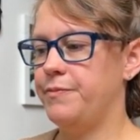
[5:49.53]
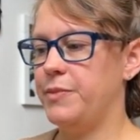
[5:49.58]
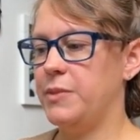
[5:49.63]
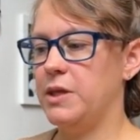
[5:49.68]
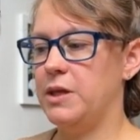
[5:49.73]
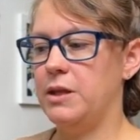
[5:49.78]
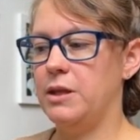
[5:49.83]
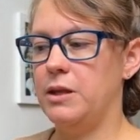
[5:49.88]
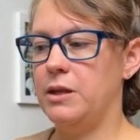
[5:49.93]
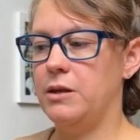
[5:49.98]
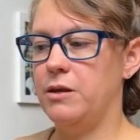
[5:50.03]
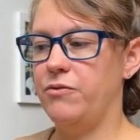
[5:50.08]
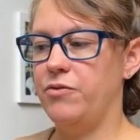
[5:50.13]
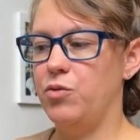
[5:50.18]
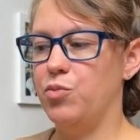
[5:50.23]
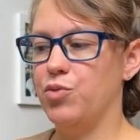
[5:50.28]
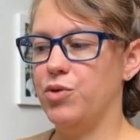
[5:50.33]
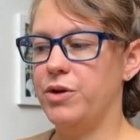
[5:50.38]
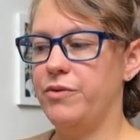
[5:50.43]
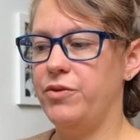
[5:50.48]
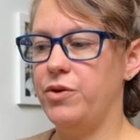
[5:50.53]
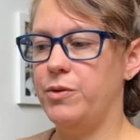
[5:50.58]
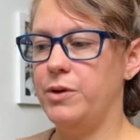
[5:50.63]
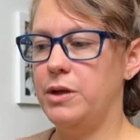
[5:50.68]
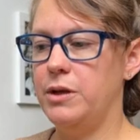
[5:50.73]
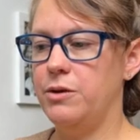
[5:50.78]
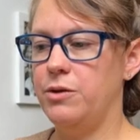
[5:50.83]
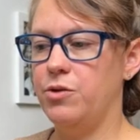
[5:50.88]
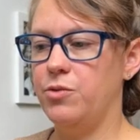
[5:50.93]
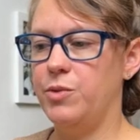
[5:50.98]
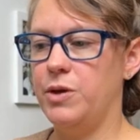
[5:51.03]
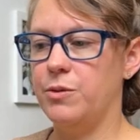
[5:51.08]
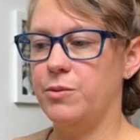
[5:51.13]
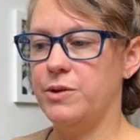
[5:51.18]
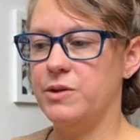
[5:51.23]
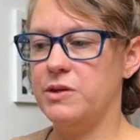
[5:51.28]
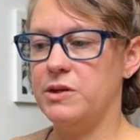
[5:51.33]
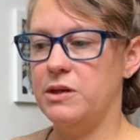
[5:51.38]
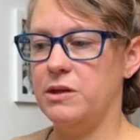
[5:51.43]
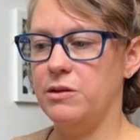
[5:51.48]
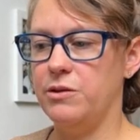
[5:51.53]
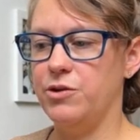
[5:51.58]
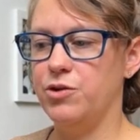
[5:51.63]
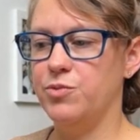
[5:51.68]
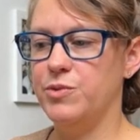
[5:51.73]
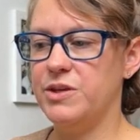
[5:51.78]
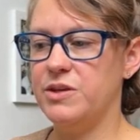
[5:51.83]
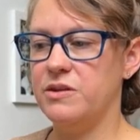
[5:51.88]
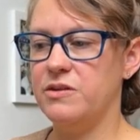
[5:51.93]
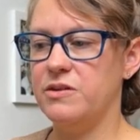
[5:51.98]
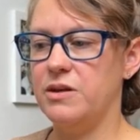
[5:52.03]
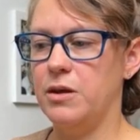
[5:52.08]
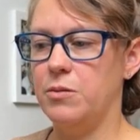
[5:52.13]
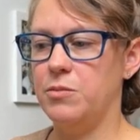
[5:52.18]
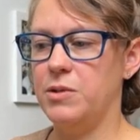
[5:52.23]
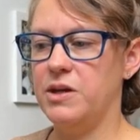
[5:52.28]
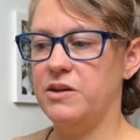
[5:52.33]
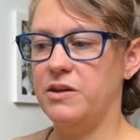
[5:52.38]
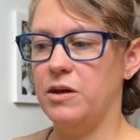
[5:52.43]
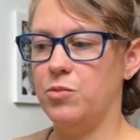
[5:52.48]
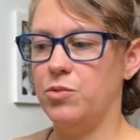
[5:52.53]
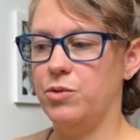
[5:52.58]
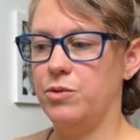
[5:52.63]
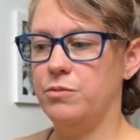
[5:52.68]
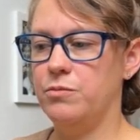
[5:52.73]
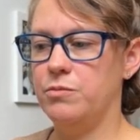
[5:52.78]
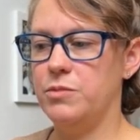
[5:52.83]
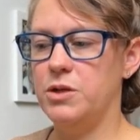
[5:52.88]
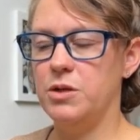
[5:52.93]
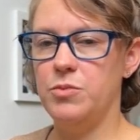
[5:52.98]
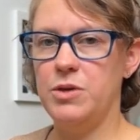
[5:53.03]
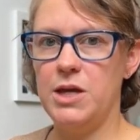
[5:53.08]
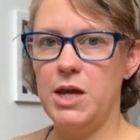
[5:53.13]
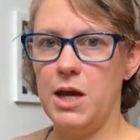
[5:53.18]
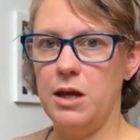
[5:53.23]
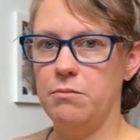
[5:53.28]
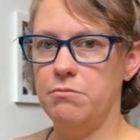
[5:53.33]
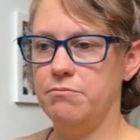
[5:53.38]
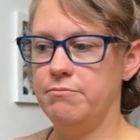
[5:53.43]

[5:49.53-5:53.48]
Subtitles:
And then if you preview it, you'll be able to see legal business name, example DBA.